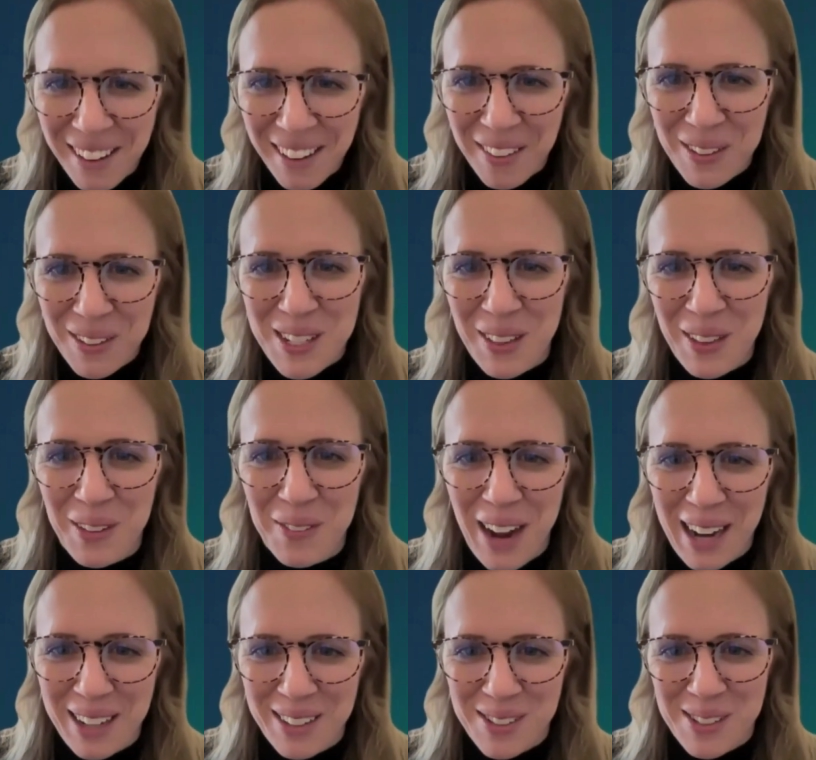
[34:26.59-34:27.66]
those other
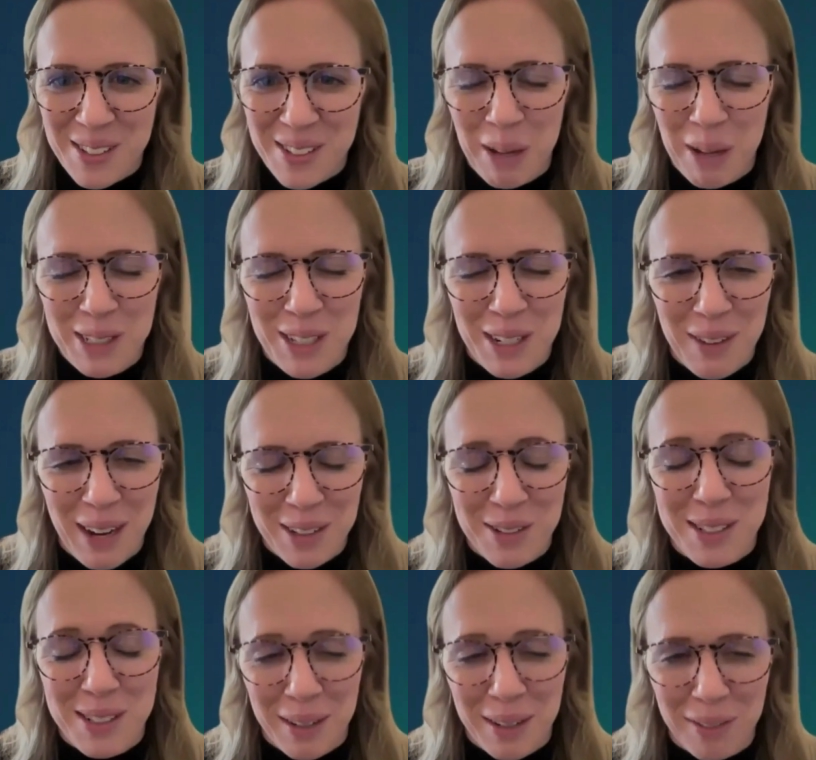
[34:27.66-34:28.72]
factors and supply chain
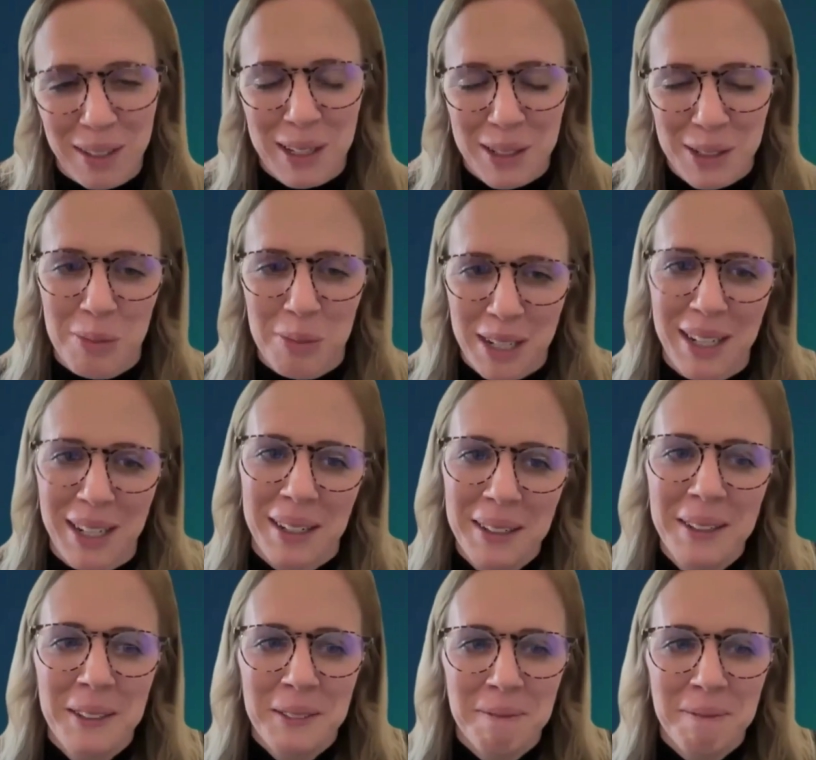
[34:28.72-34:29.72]
factors definitely contributed.